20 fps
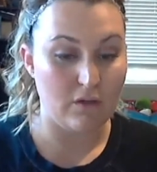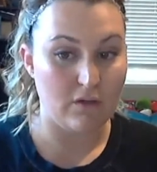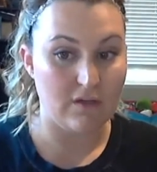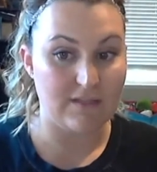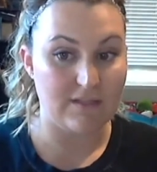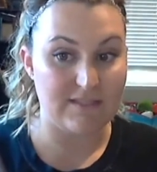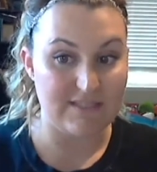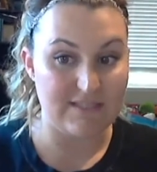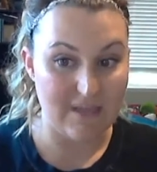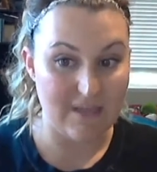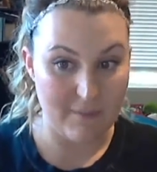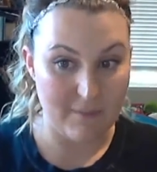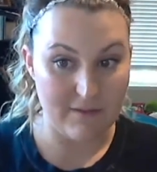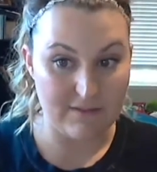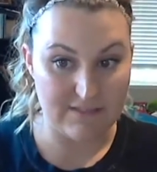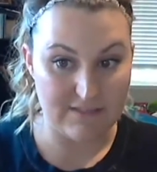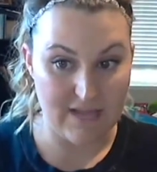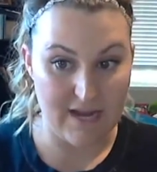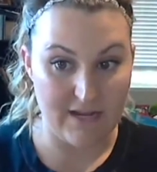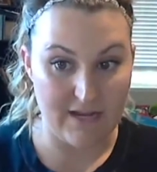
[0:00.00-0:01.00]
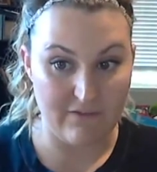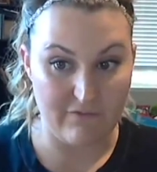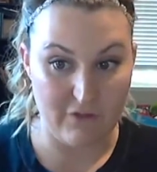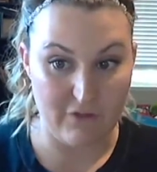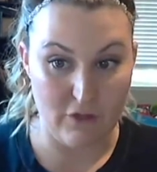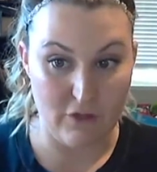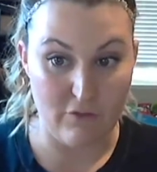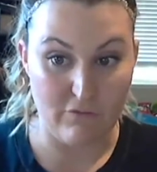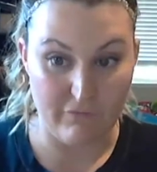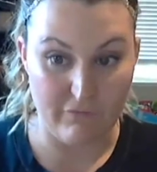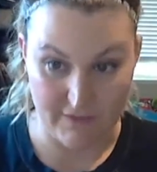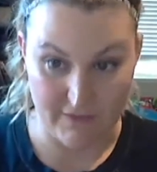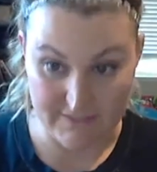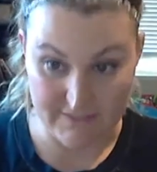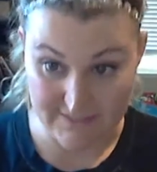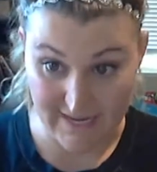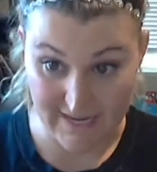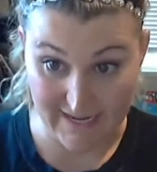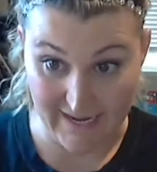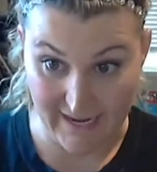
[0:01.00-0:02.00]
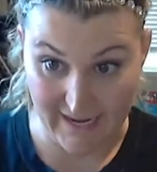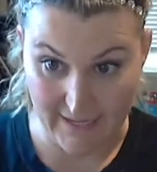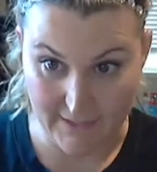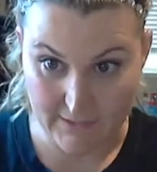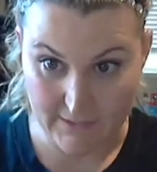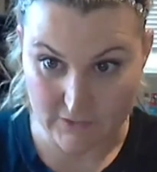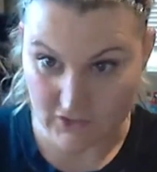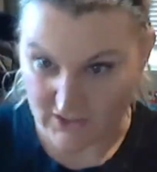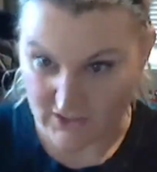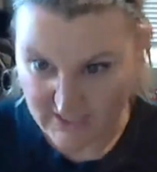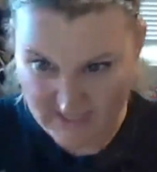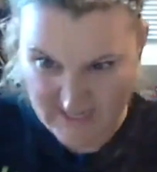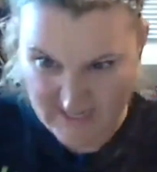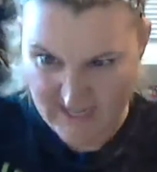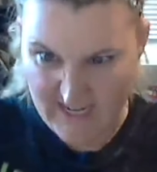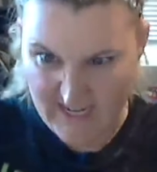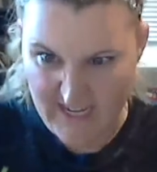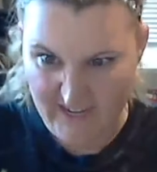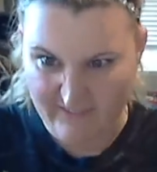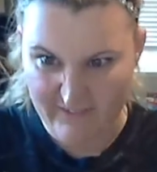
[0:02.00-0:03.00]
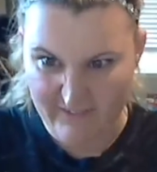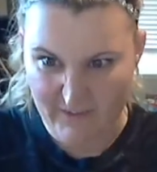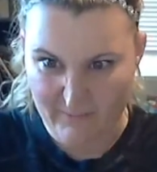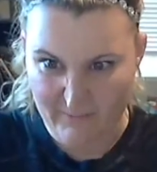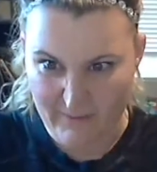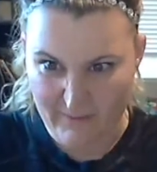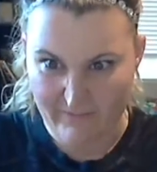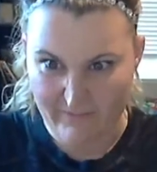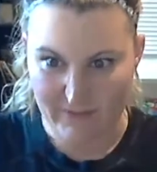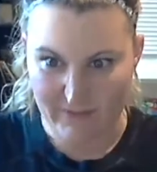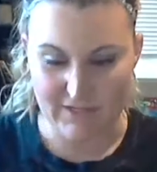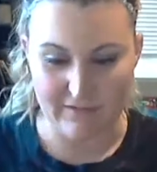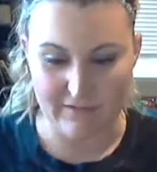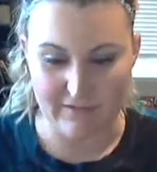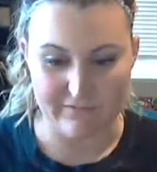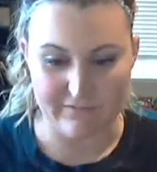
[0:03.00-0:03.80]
could step outside of you for a second, just kind of hover above yourself,